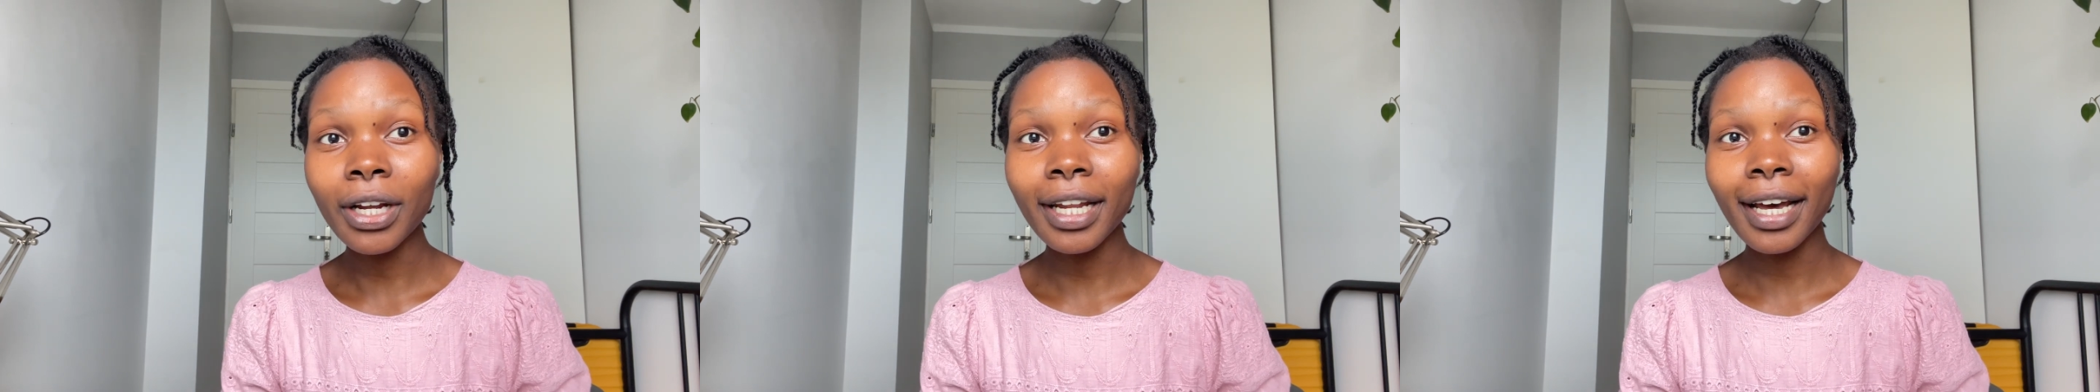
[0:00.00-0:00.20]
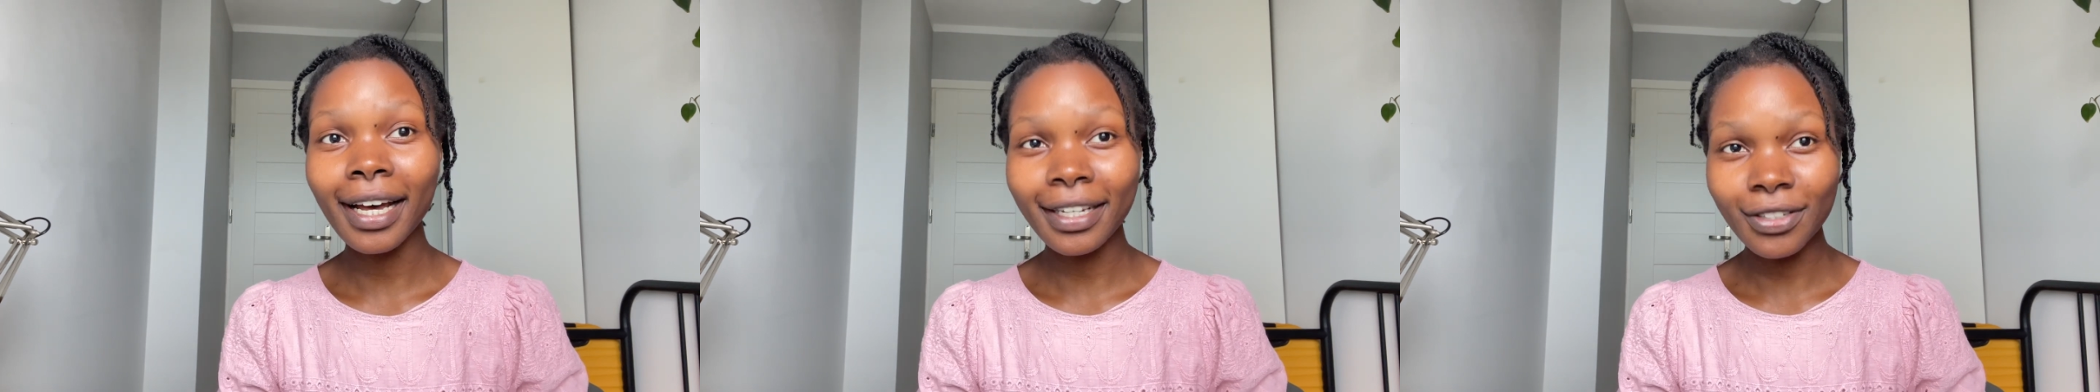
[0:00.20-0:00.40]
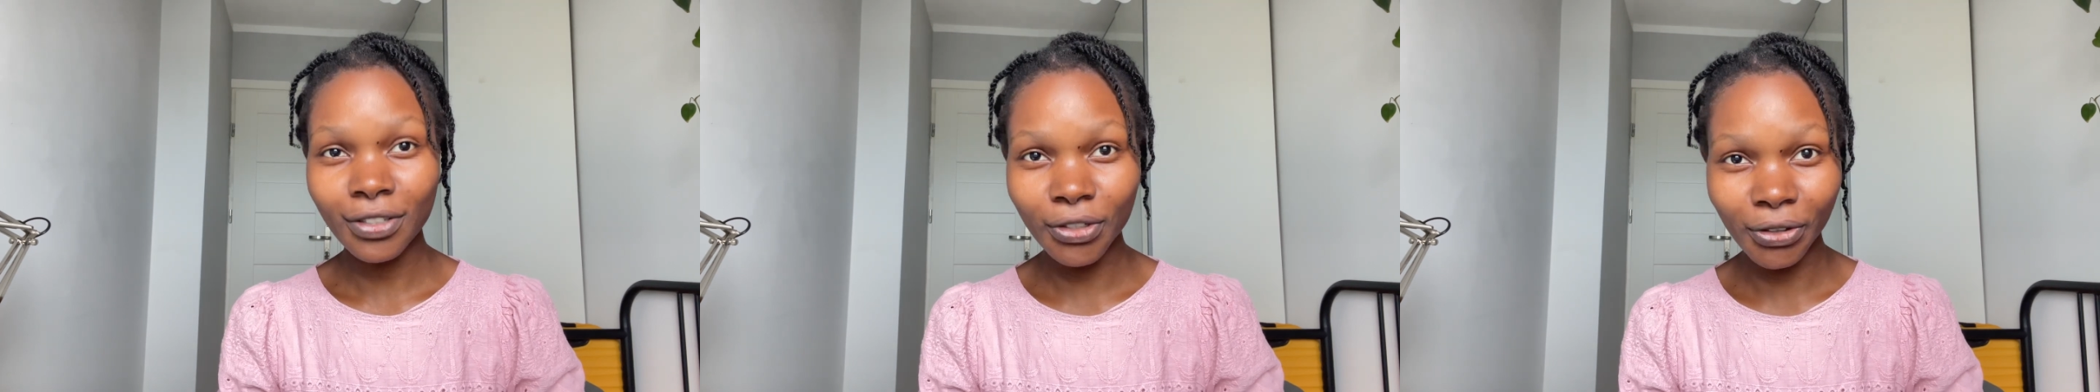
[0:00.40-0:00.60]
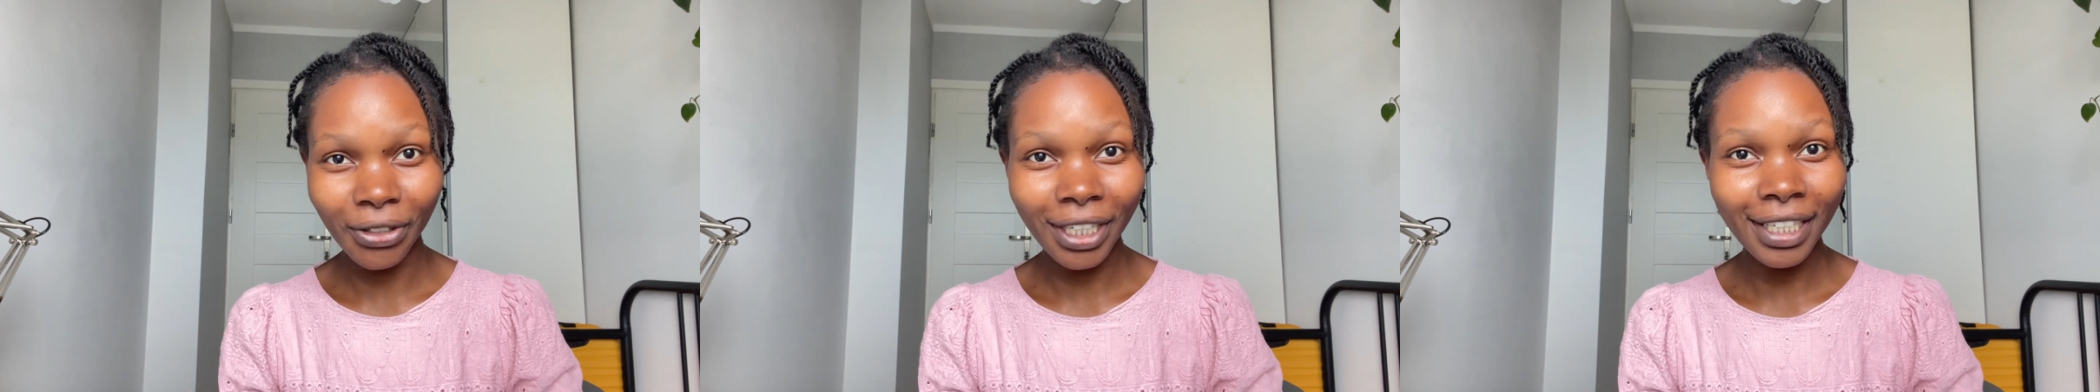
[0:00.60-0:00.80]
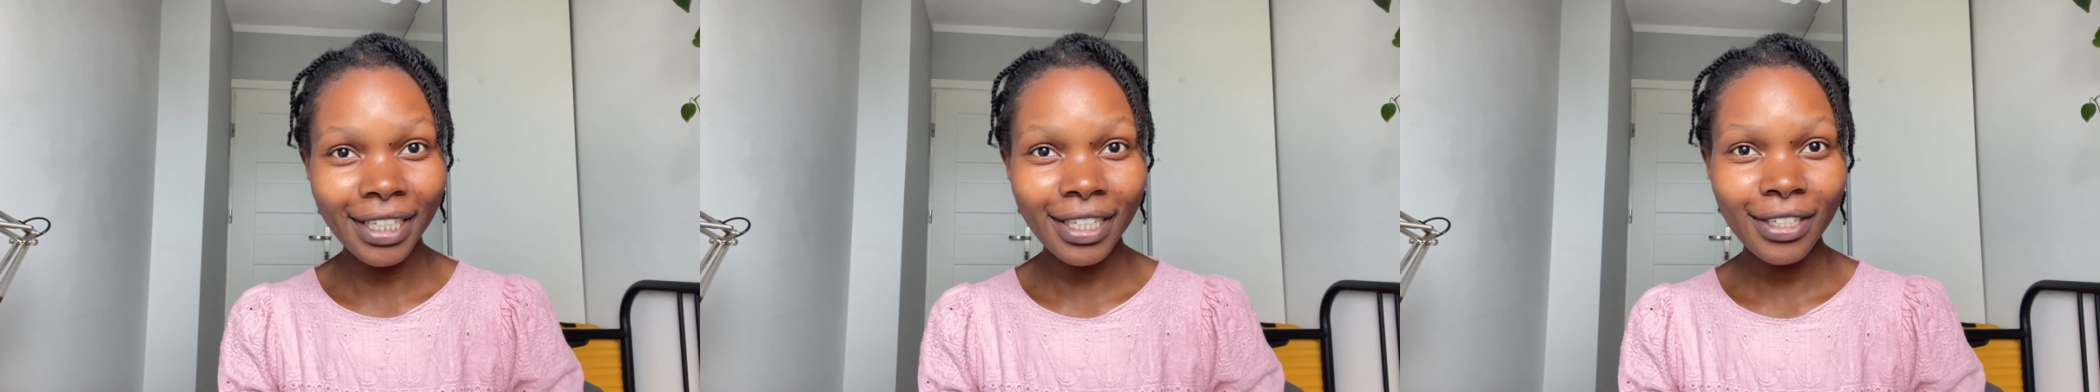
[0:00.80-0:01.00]
has
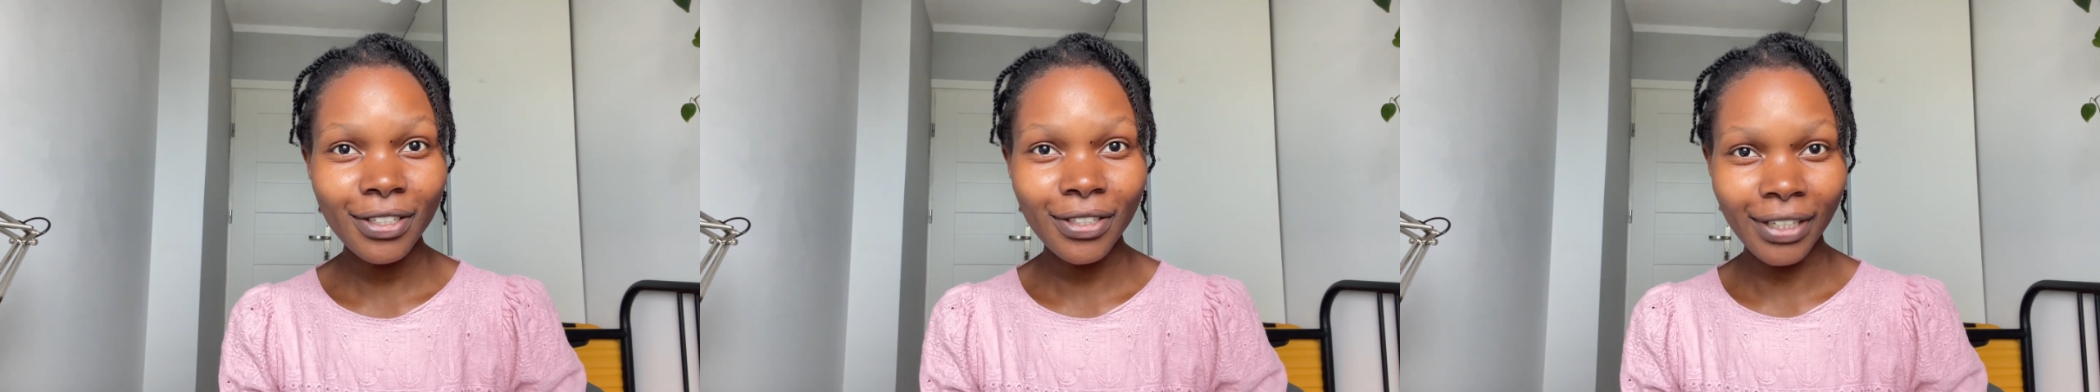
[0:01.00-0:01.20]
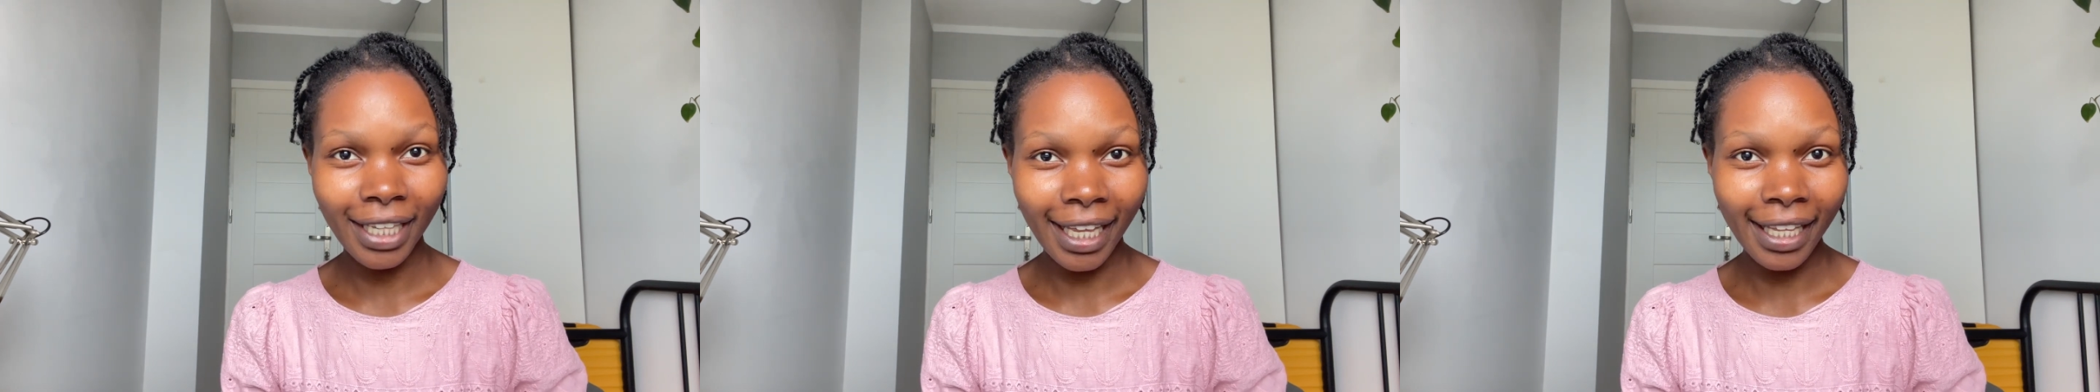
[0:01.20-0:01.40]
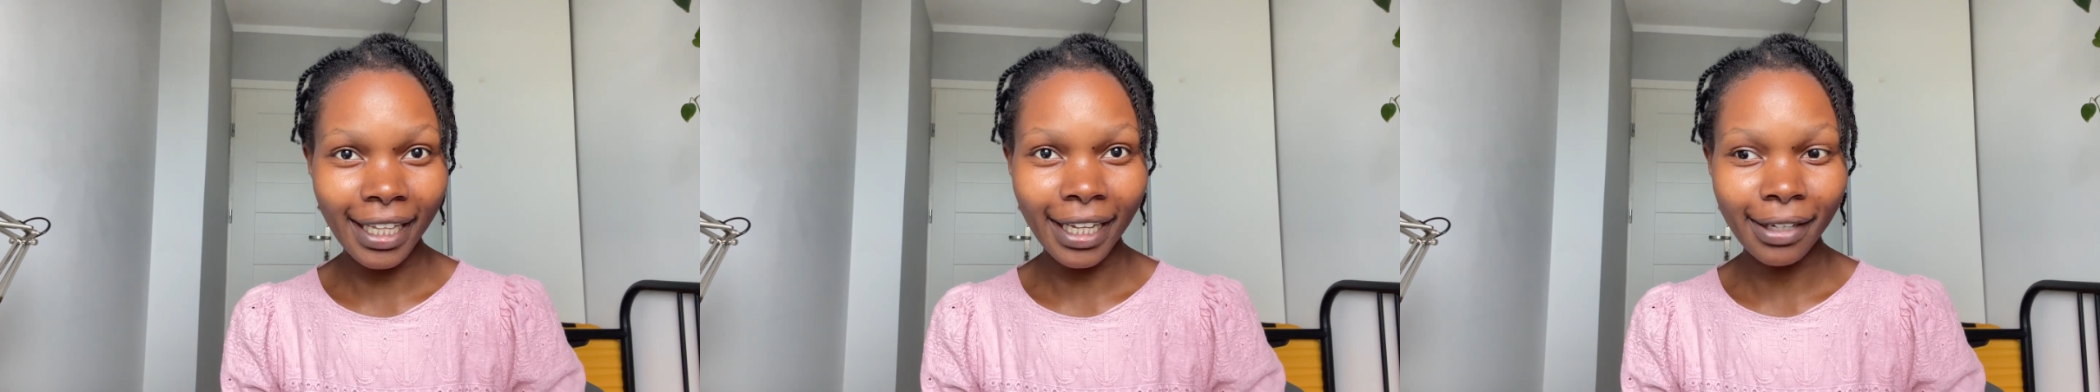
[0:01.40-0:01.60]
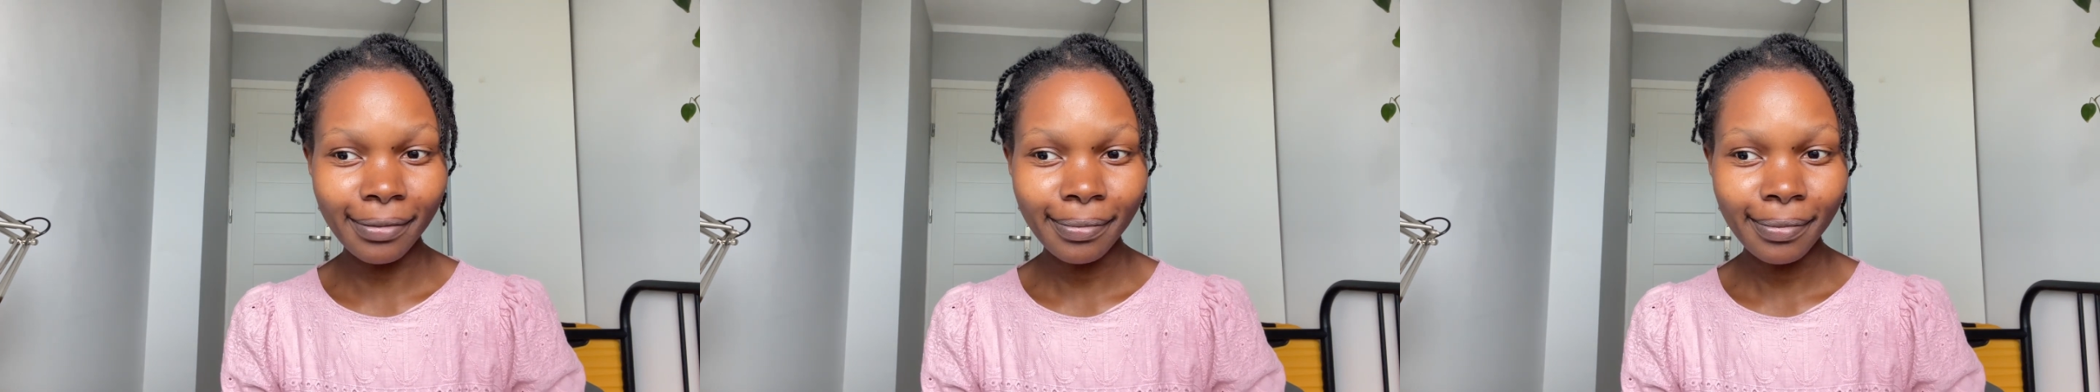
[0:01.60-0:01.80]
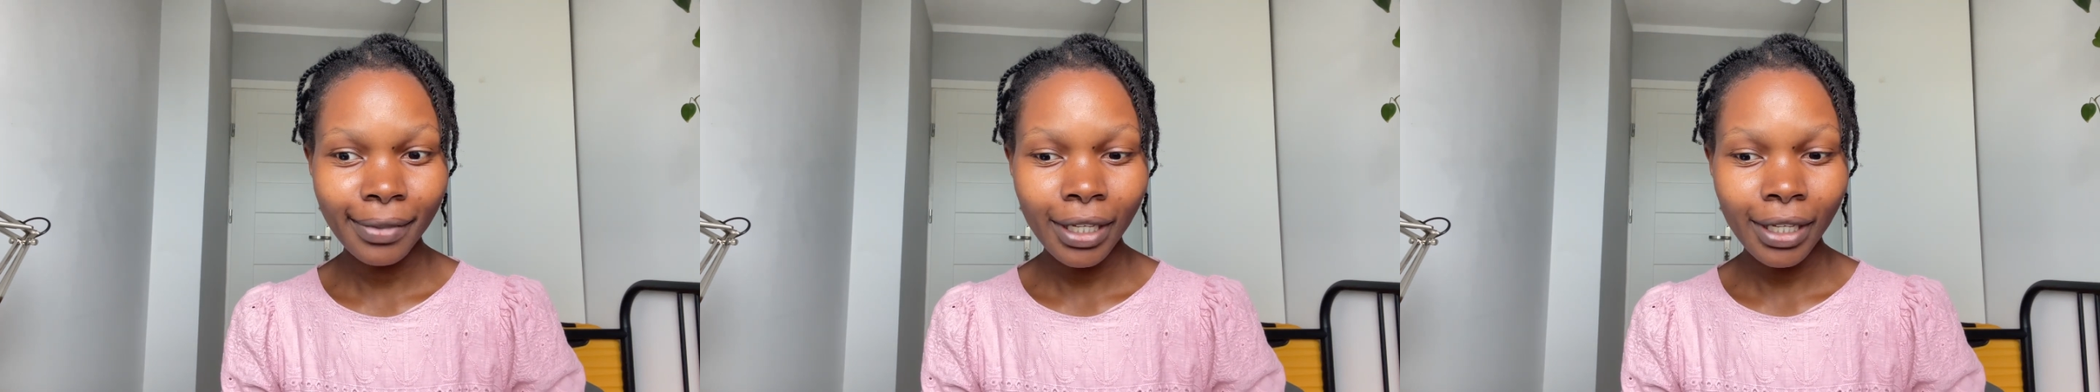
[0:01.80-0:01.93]
joined together,